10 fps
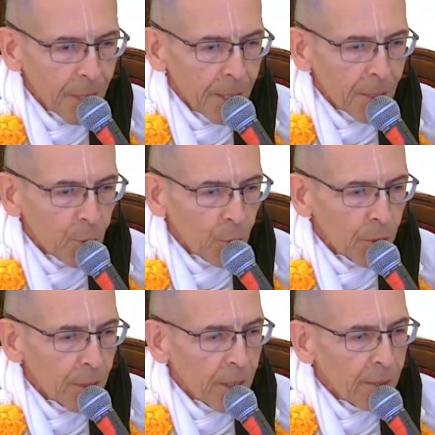So
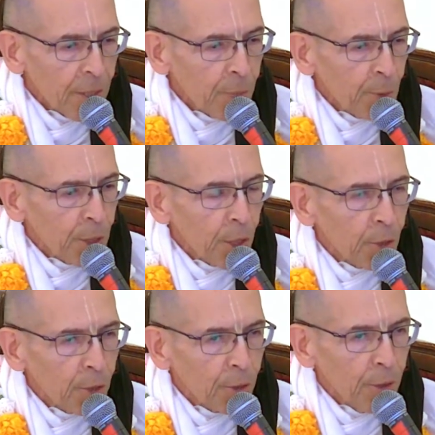this
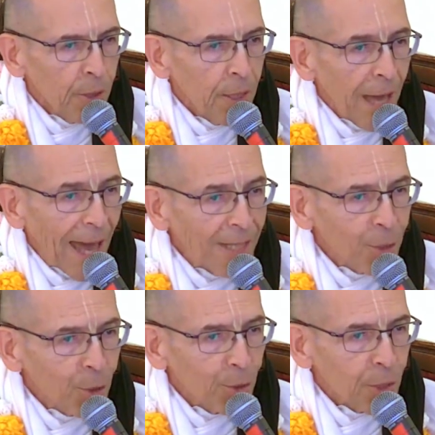particular
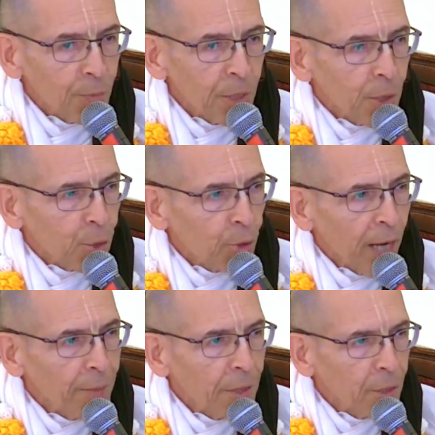answer is being
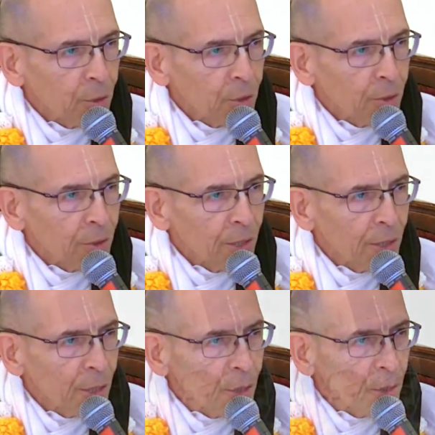described in
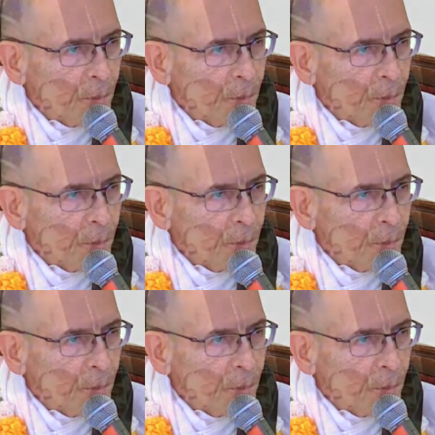this